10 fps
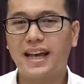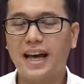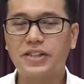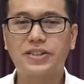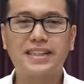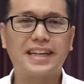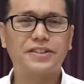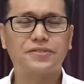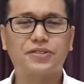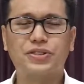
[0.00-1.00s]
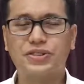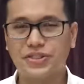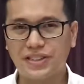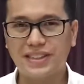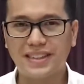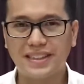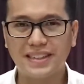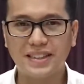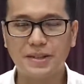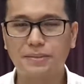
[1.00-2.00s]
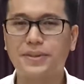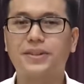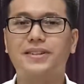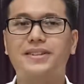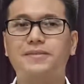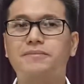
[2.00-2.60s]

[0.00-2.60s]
actually kind of concerned because